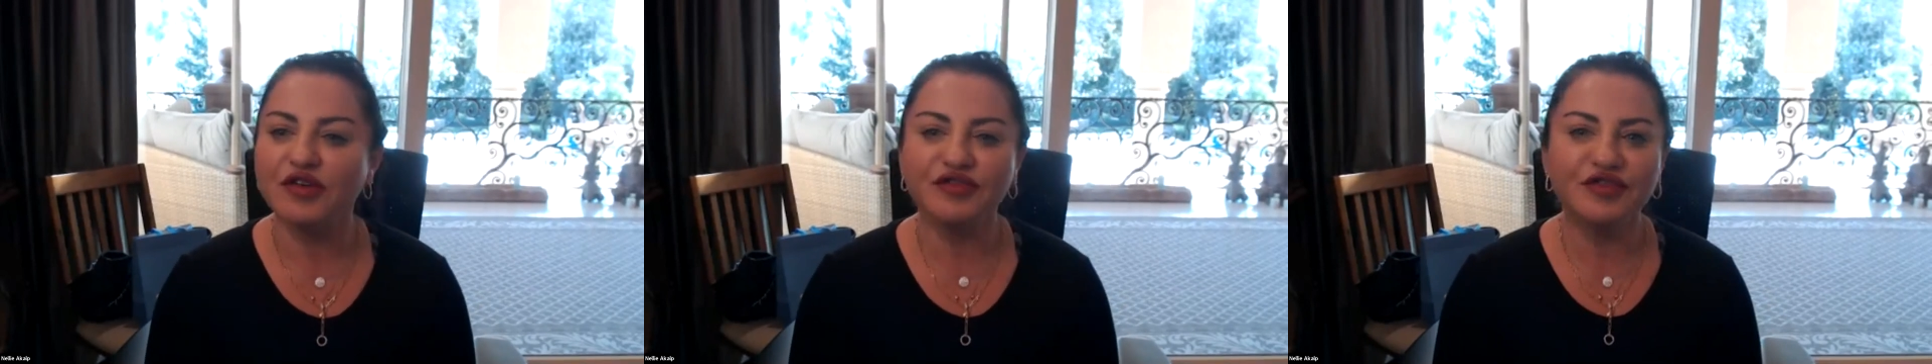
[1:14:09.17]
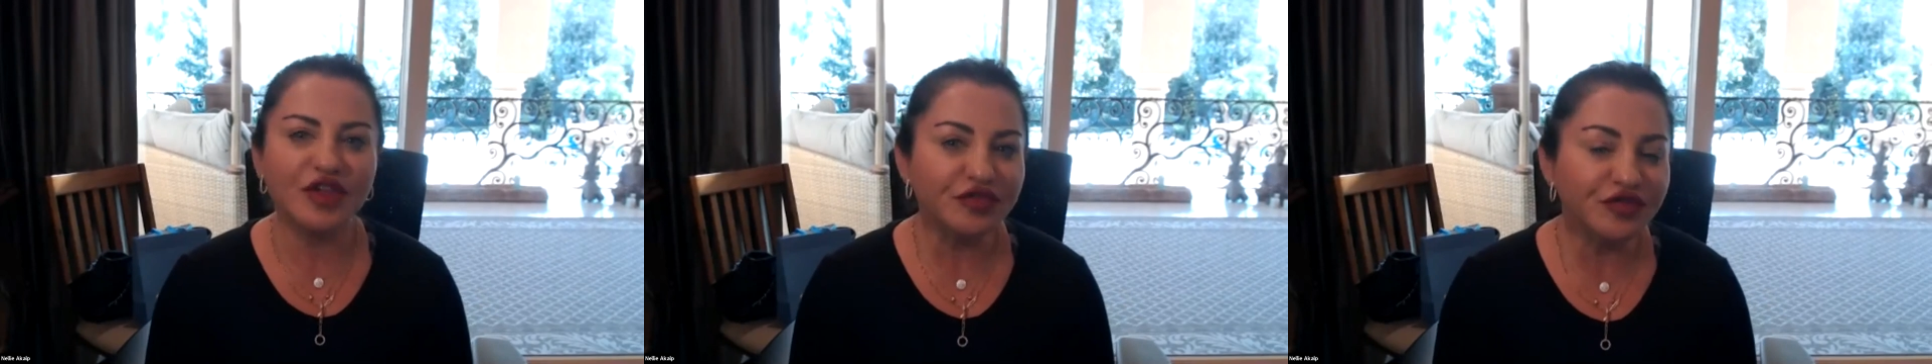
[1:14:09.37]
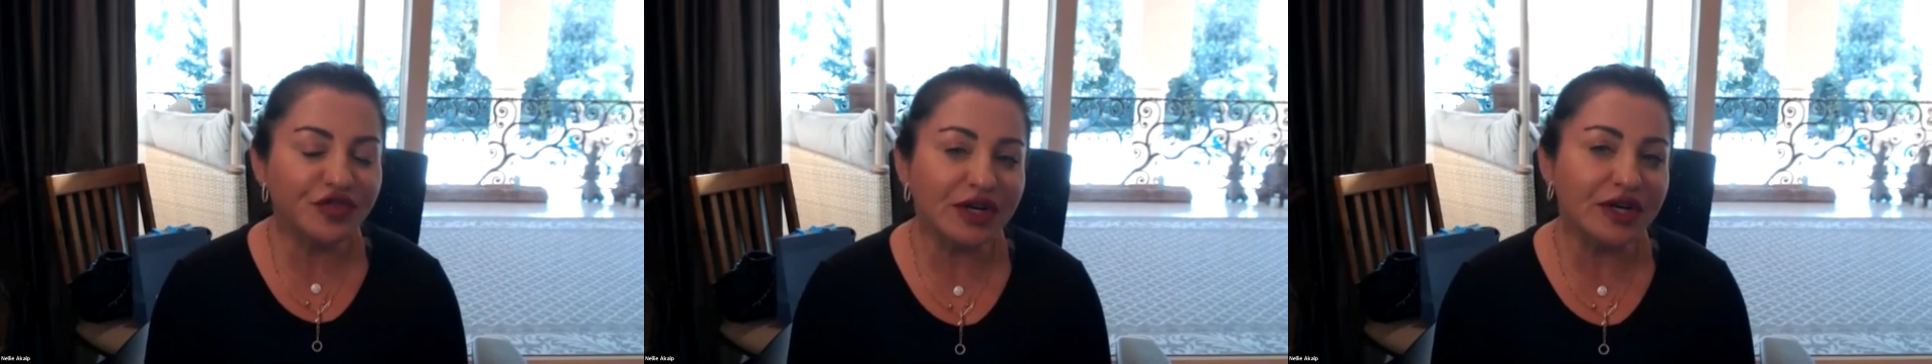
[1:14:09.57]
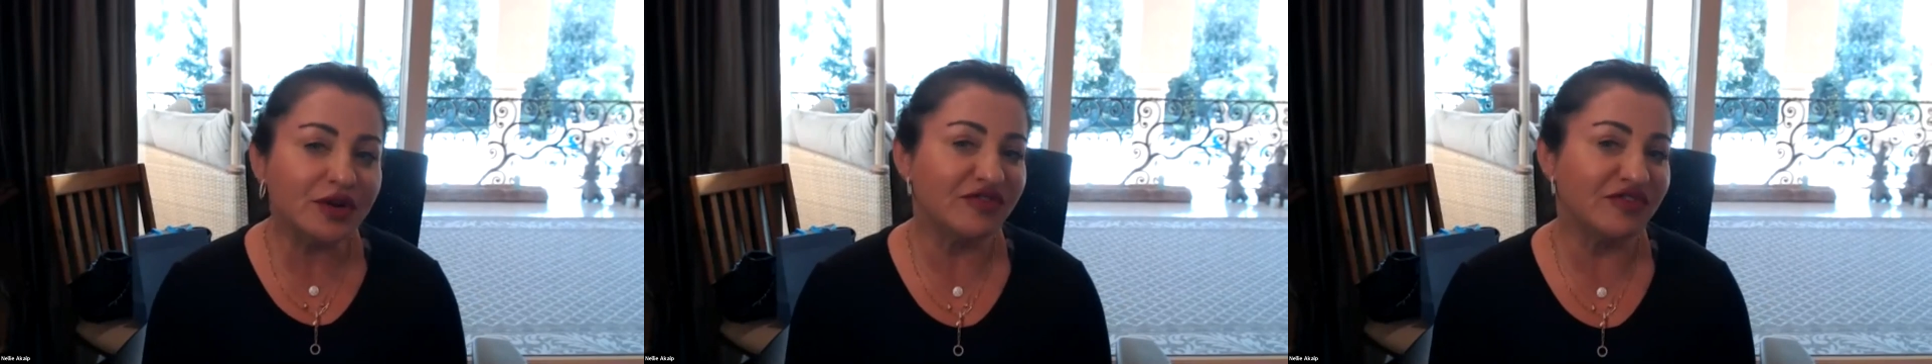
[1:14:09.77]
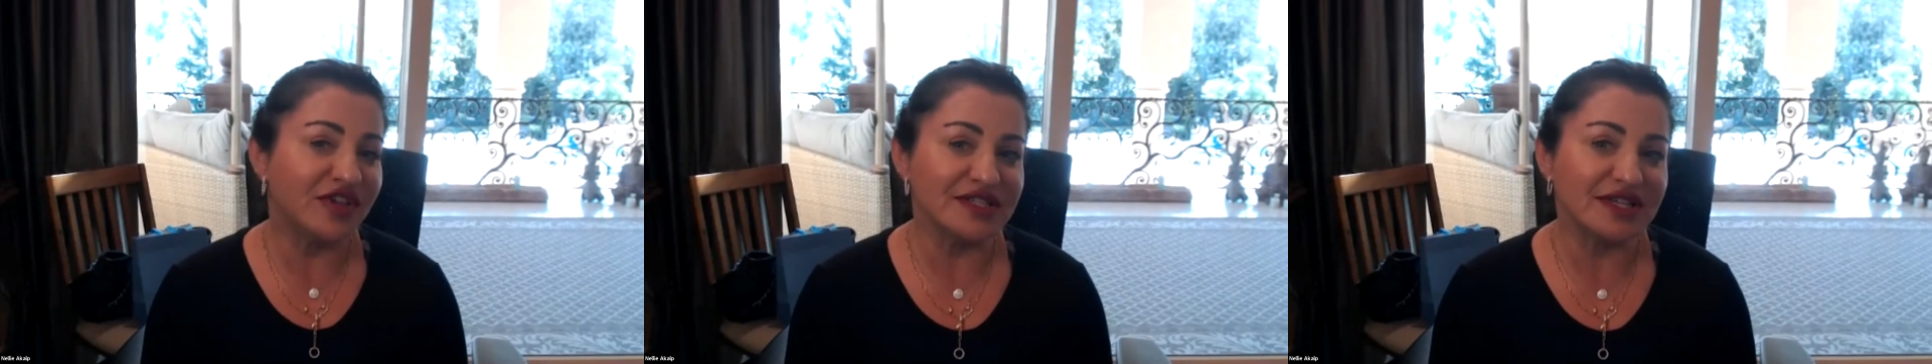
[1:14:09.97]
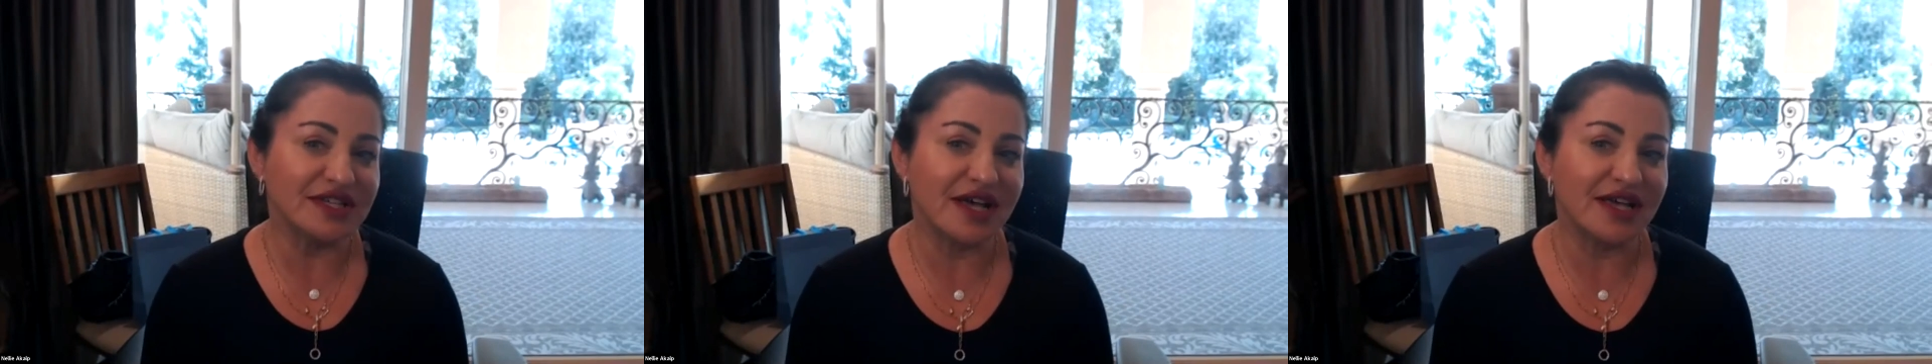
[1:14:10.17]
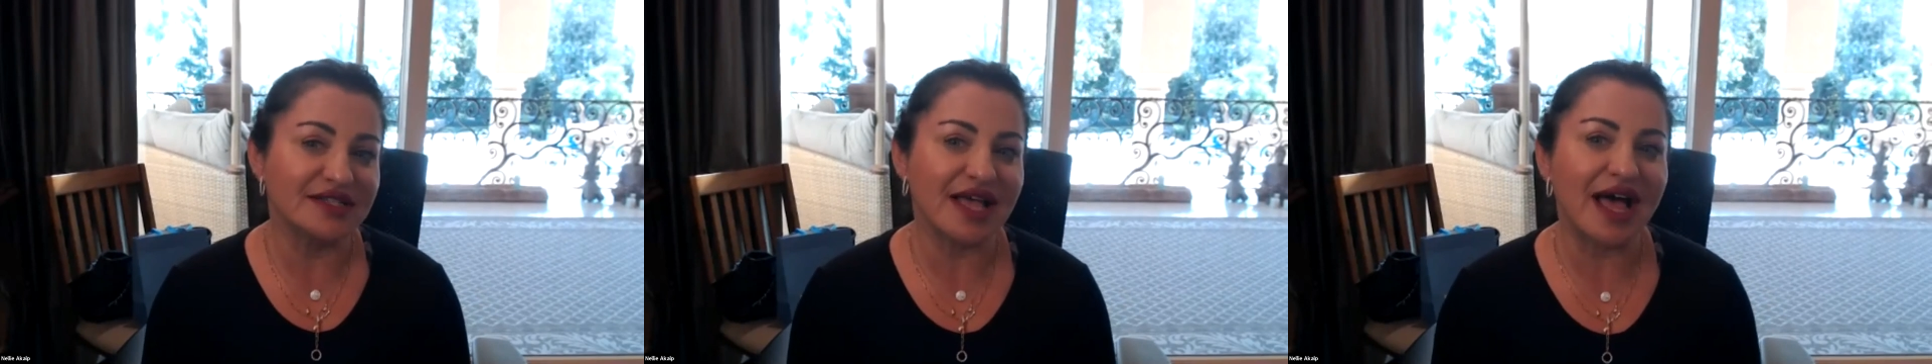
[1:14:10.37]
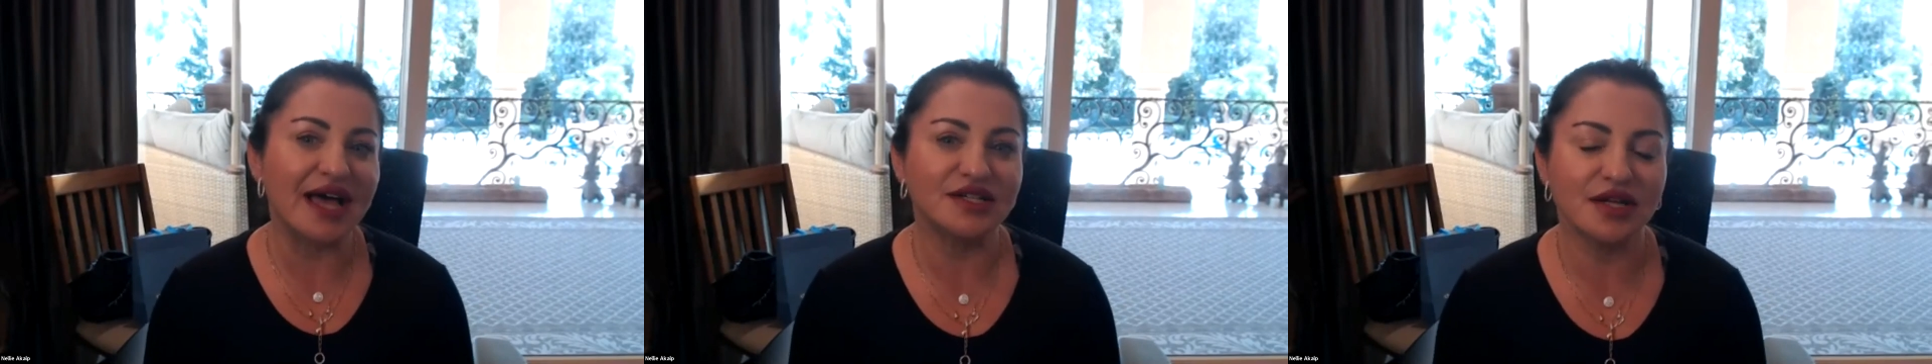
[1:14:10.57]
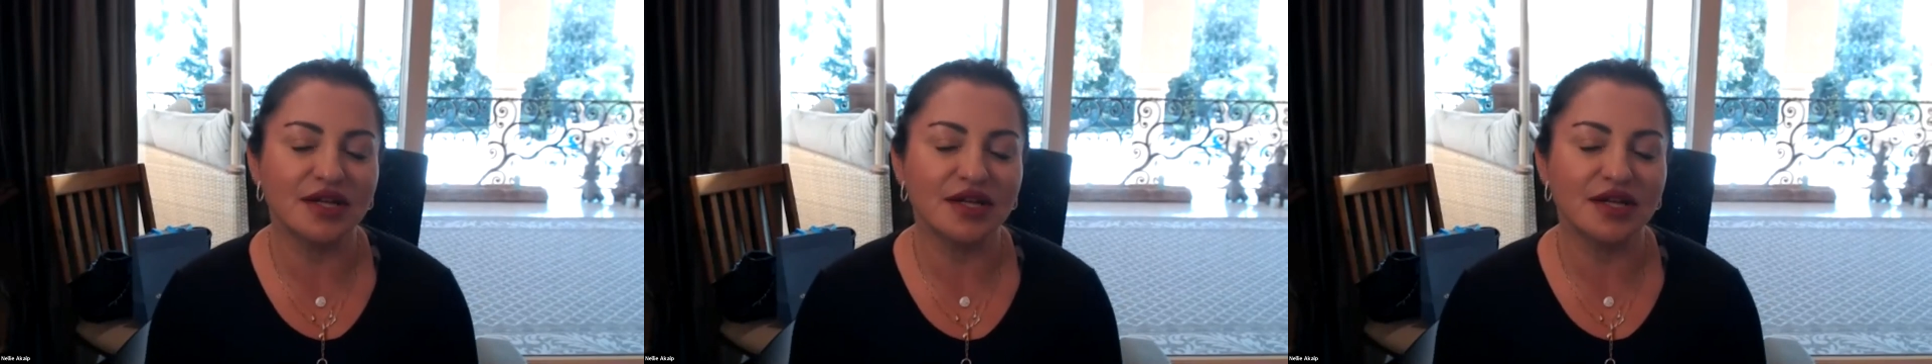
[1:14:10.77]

feel free to visit us at